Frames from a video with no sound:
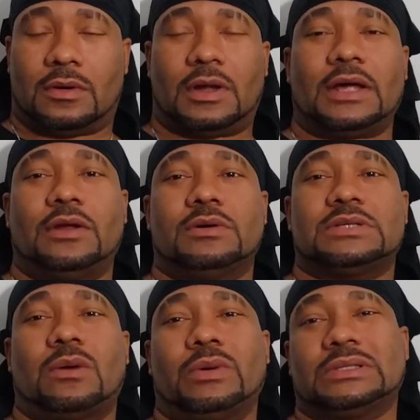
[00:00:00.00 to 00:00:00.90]
All I know
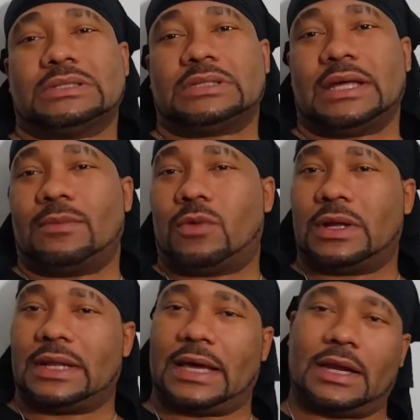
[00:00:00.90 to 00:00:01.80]
is I went to sleep
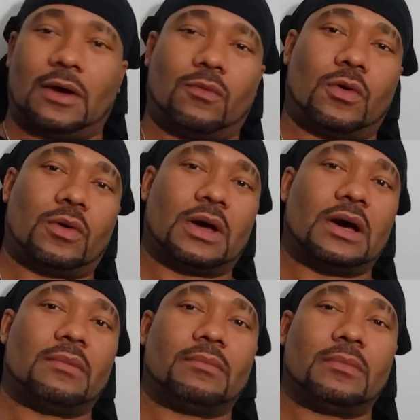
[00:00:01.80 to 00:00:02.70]
one day and I woke
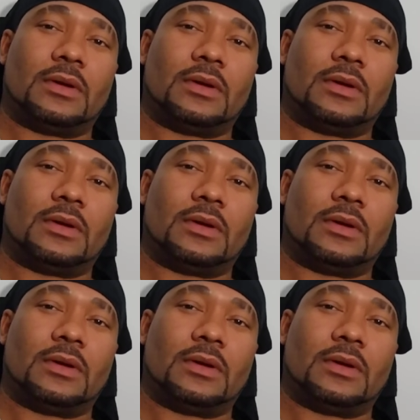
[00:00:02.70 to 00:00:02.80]
up.